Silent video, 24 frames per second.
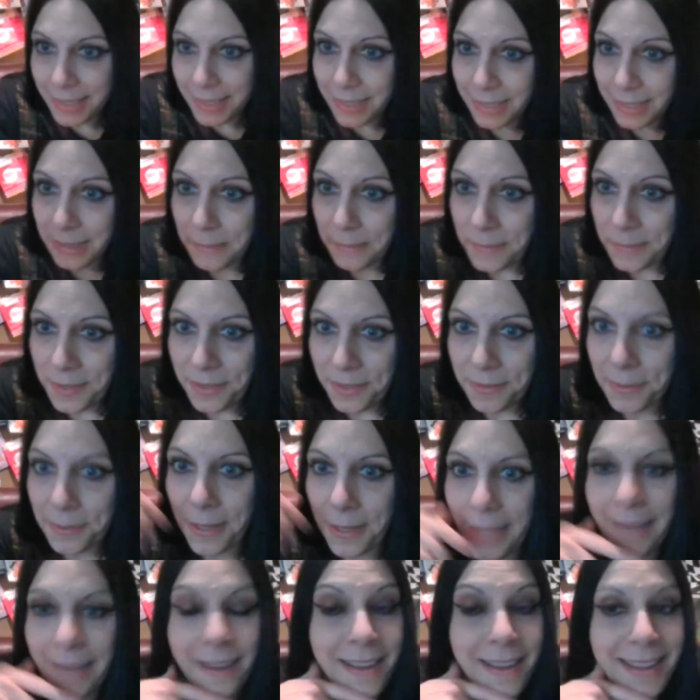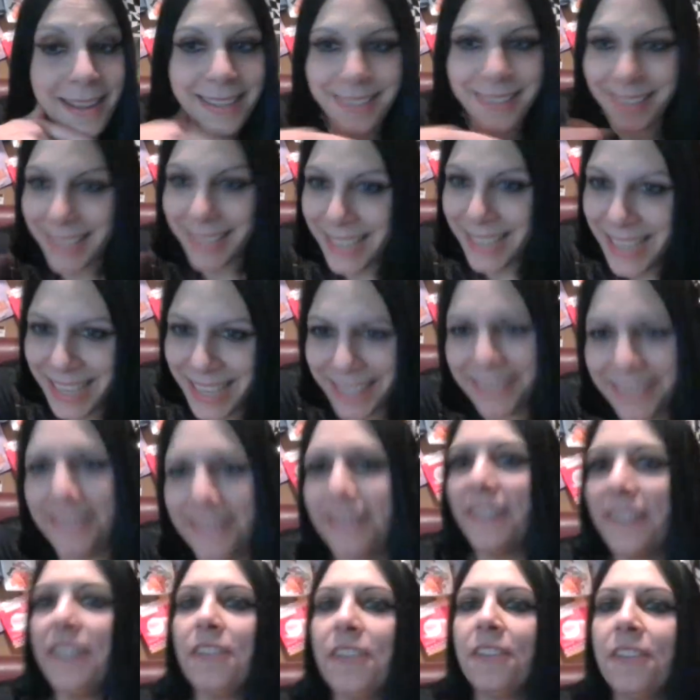some of where I can't see,
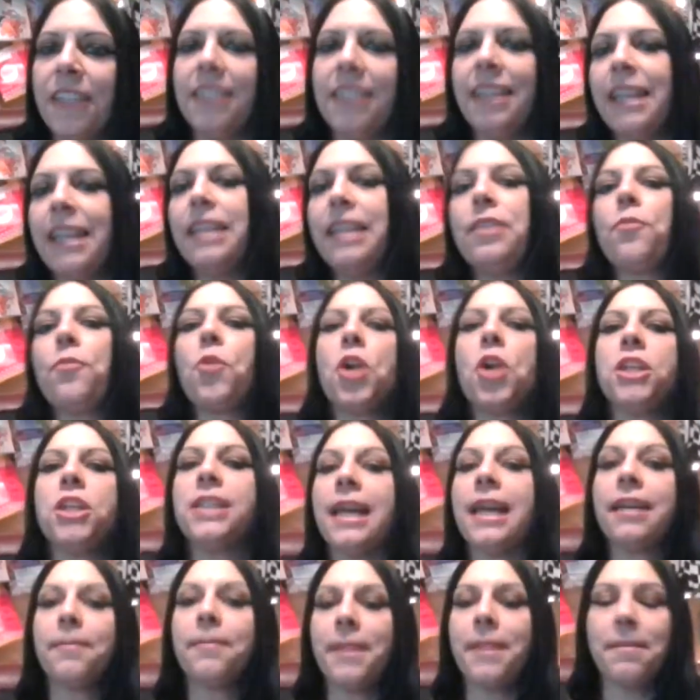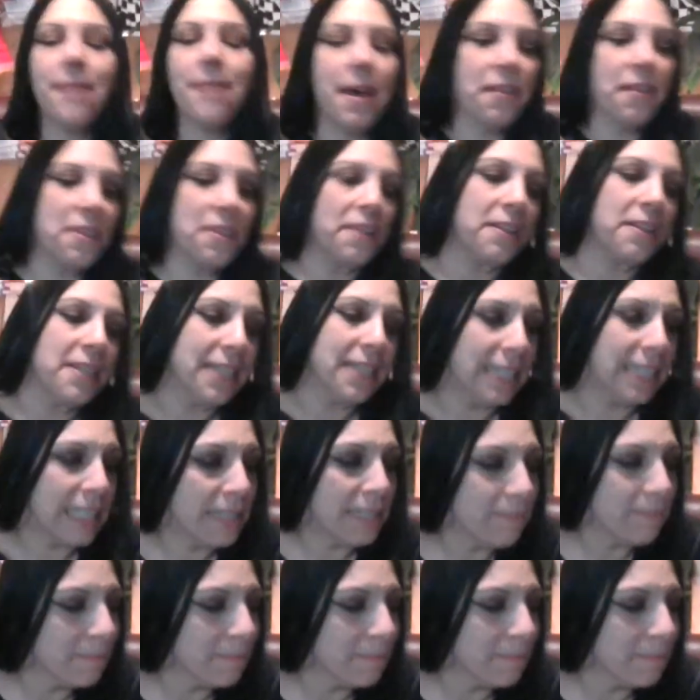literally taking the words out of my mouth there, Lindsay.